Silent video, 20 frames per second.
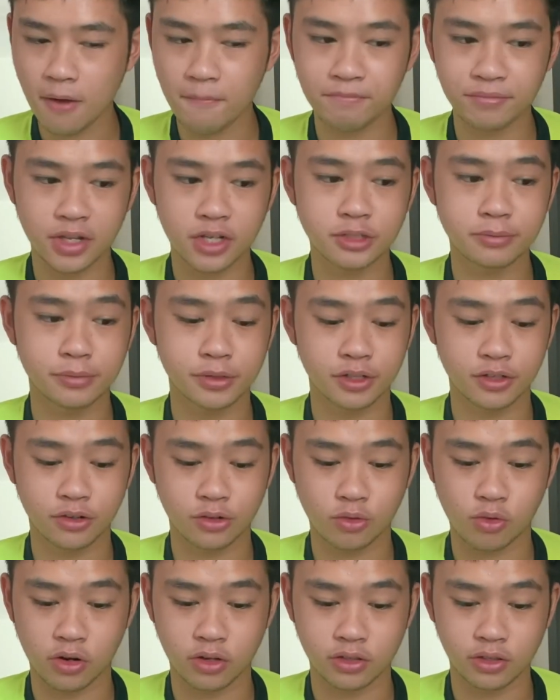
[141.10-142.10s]
That's pretty good
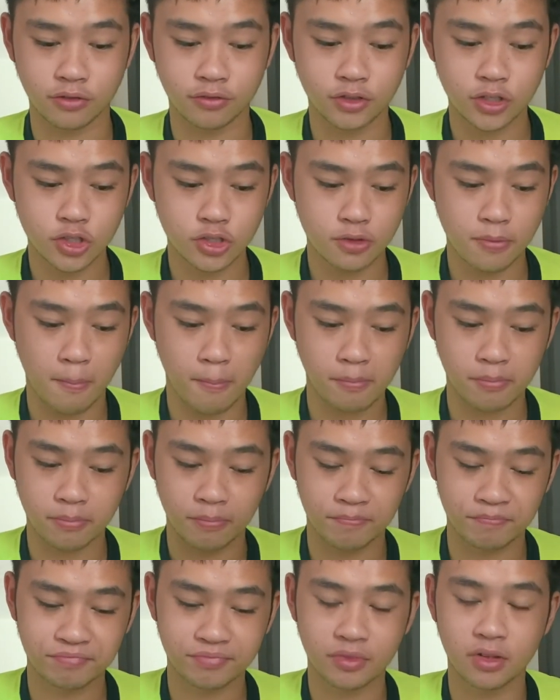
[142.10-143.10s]
quality fish.
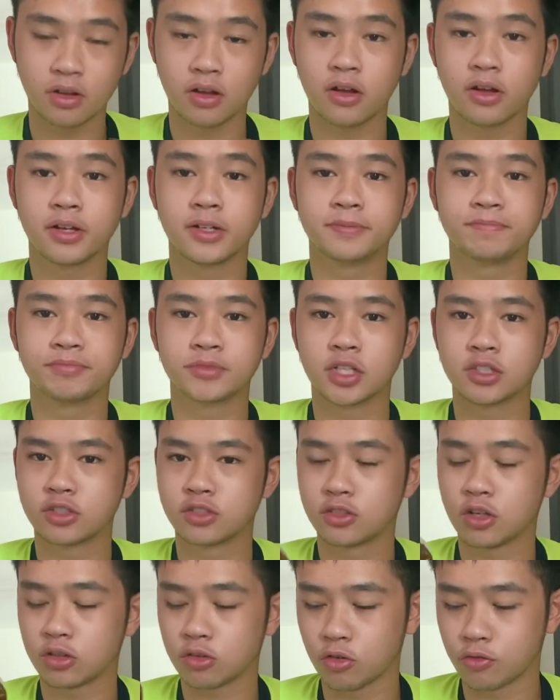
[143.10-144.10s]
It's
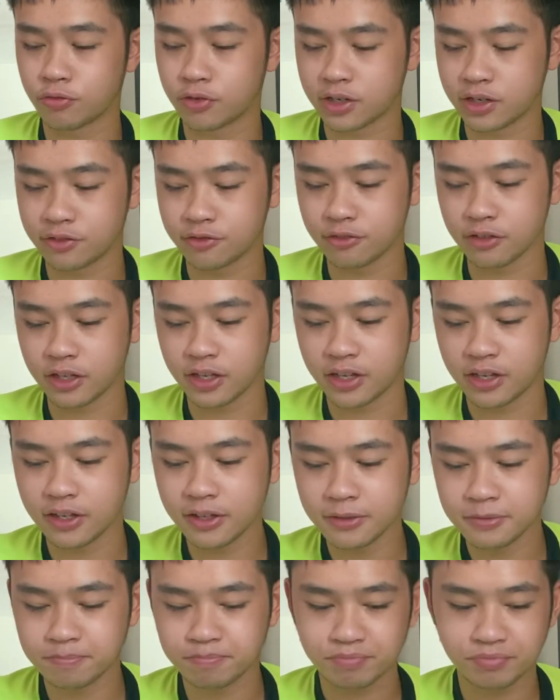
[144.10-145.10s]
not overly
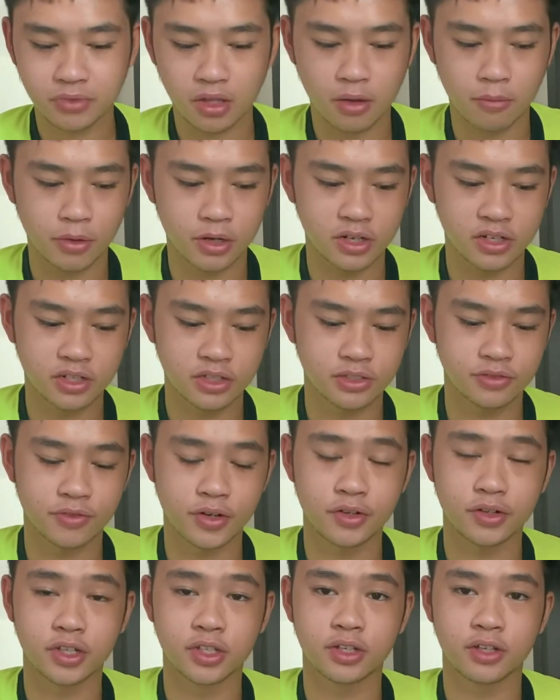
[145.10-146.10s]
flaky, but it is
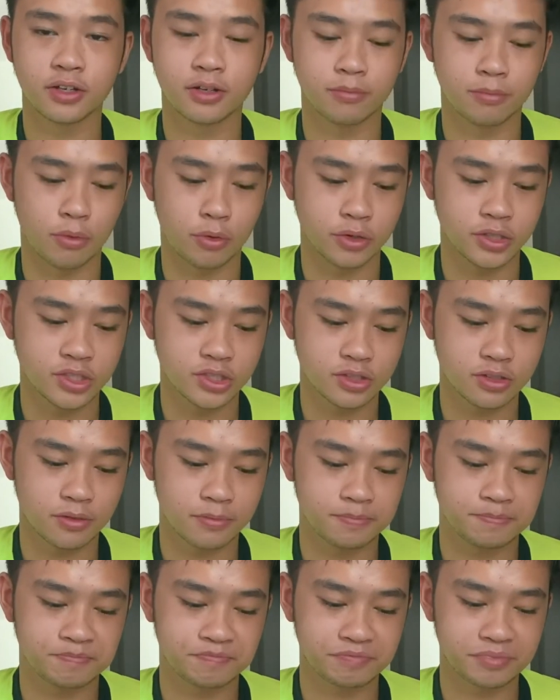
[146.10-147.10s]
very moist,
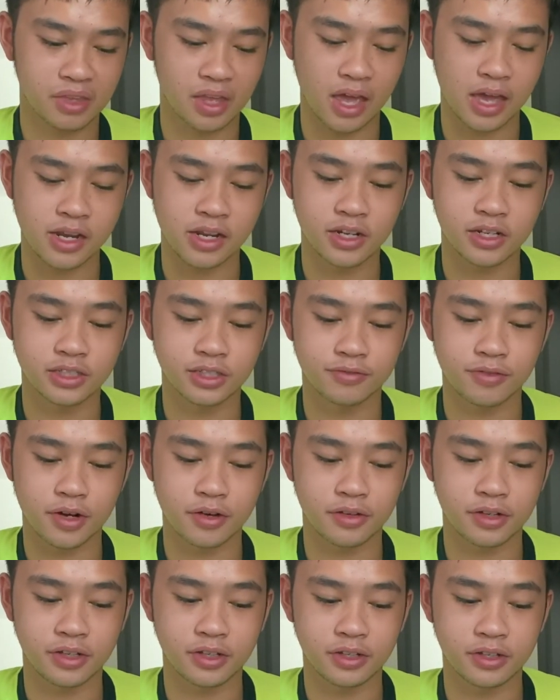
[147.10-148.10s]
and it has
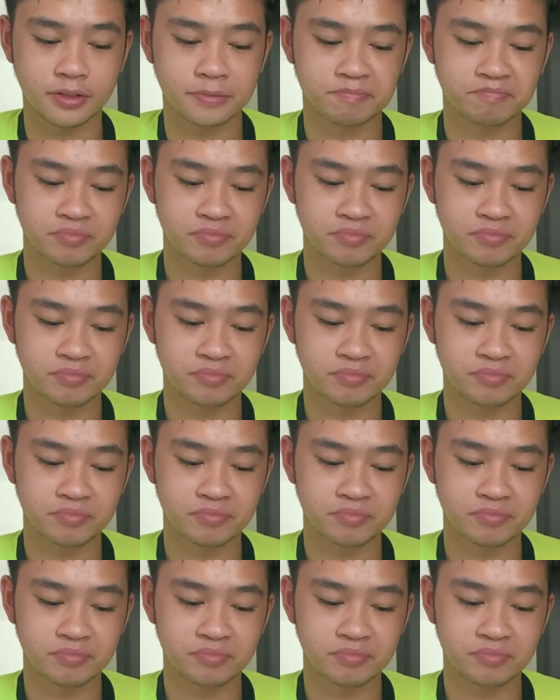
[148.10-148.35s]
a